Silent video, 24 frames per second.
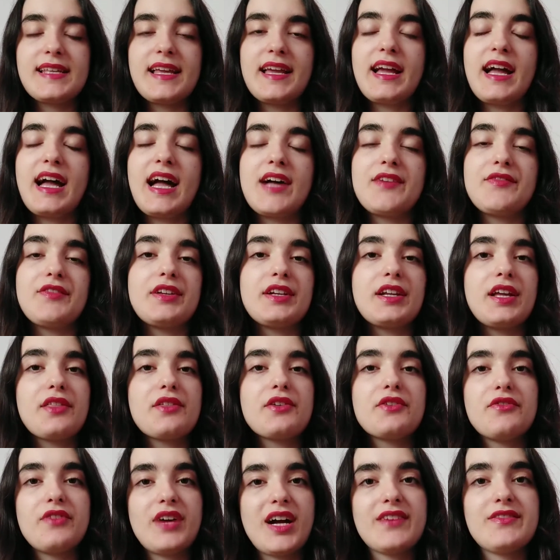I have another
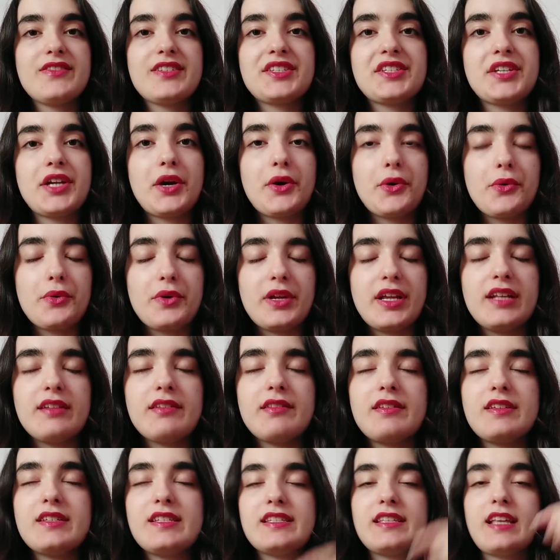5-star read,
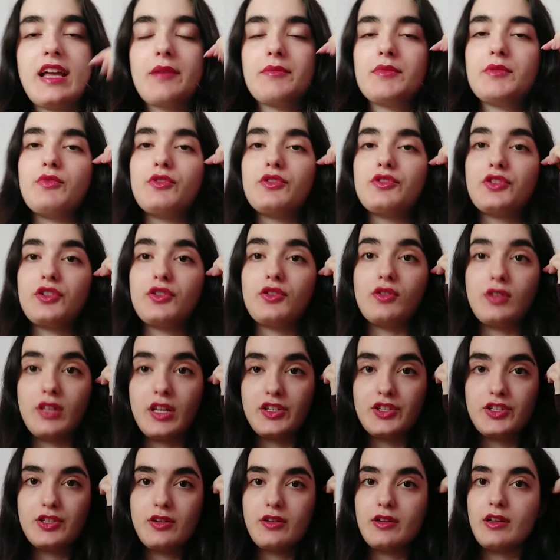this time a poetry
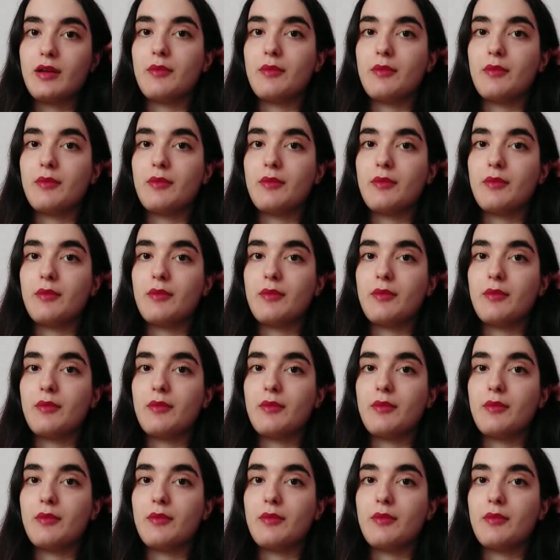collection,